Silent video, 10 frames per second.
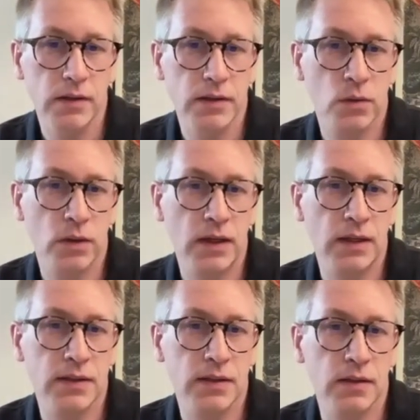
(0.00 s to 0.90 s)
Swell
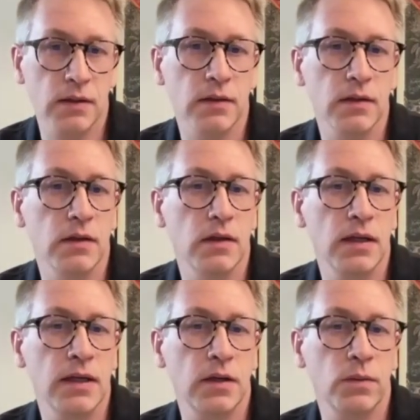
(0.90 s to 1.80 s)
is a
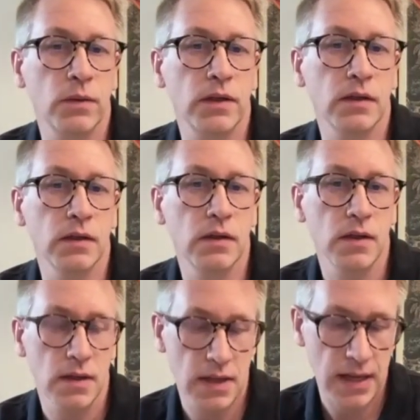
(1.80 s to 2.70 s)
liquid
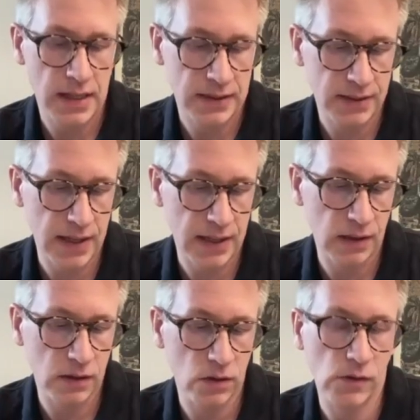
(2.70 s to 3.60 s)
uh,
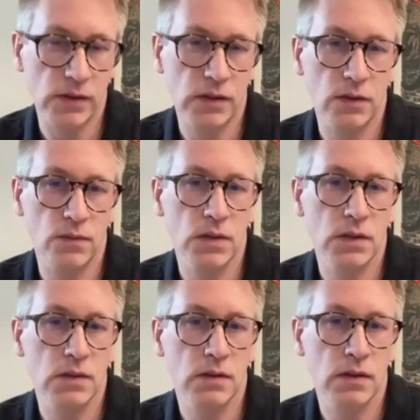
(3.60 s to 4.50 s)
staking
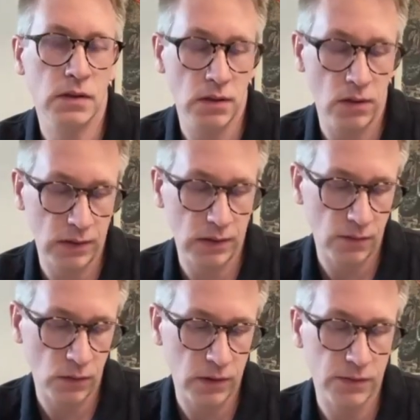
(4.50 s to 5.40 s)
derivatives
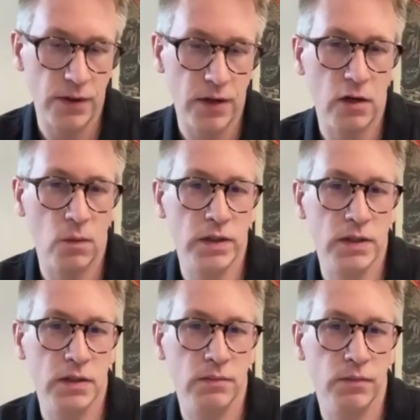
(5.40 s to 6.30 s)
derivative on Ethereum,
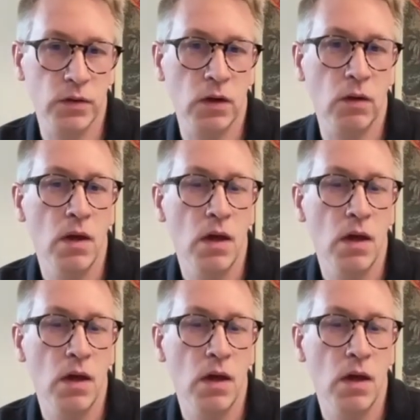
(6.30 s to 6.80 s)
which you know